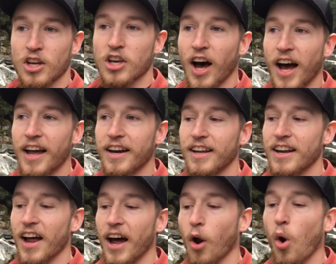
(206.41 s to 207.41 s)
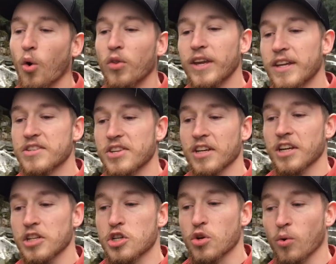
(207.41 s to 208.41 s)
God not only is in
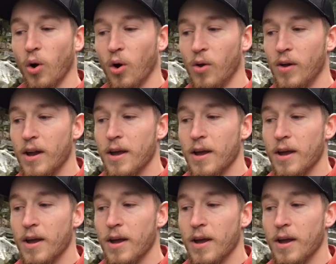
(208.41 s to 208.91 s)
control,